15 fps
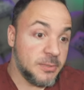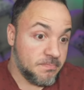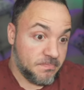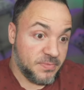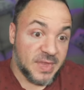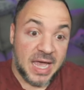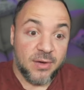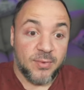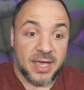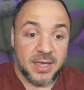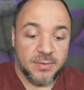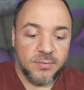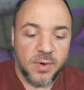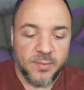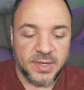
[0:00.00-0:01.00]
That way,
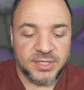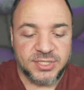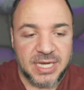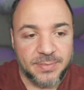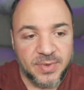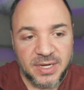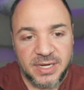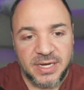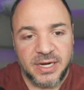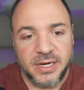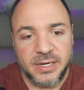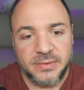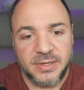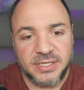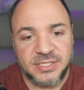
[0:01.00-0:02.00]
when we step into
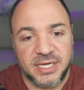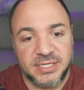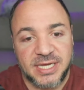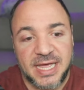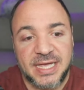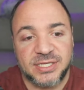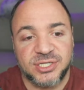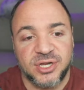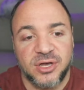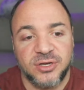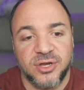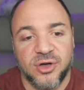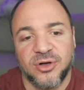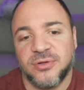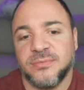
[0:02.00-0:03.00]
here, it says, hey, it's not
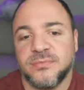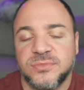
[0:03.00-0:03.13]
null,